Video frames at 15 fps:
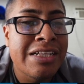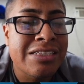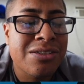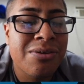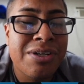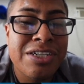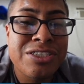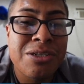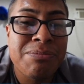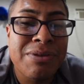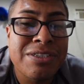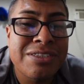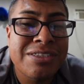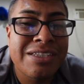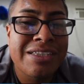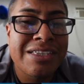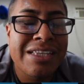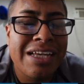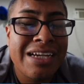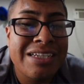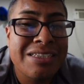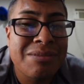Let's go ahead and jump into the
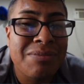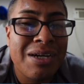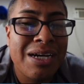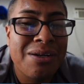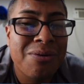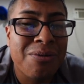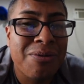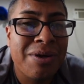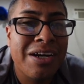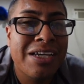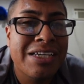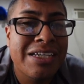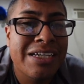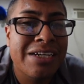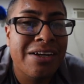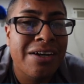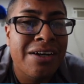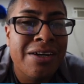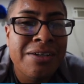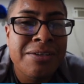next battle right here.